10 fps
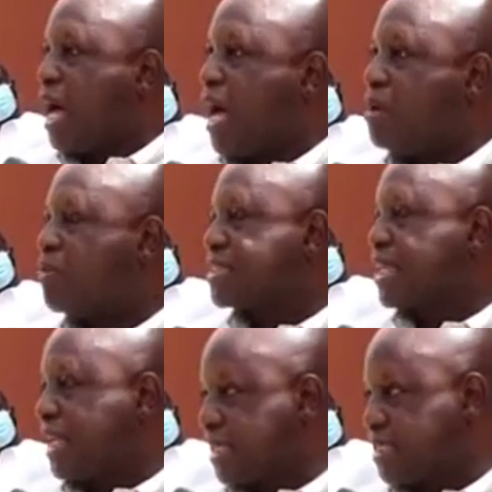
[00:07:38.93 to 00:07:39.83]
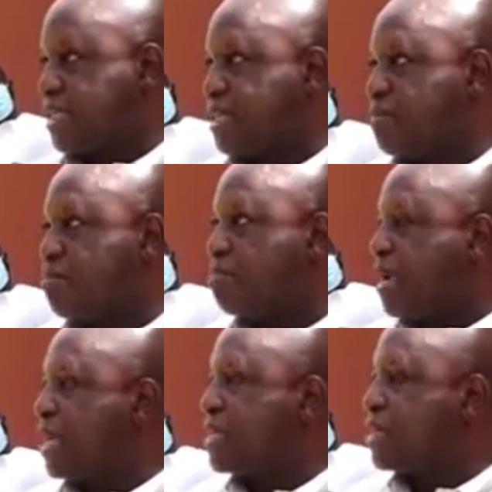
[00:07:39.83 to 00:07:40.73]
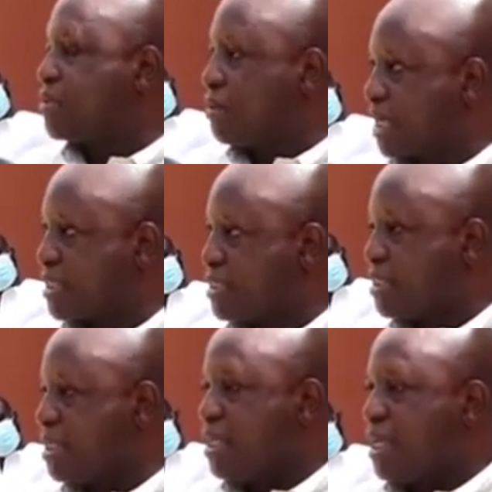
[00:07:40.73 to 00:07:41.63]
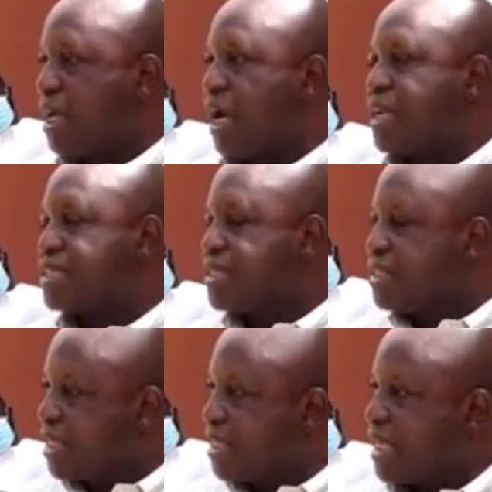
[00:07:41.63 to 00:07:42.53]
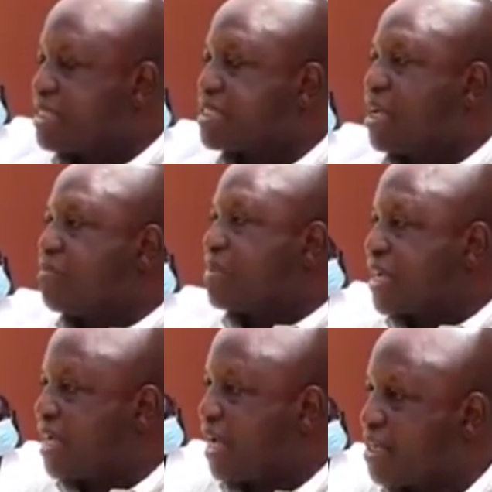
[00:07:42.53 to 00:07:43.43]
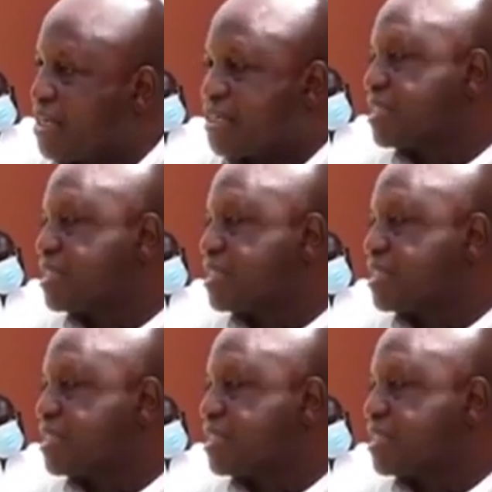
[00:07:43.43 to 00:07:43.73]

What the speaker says: I was elected by the Congress, and she self-declared.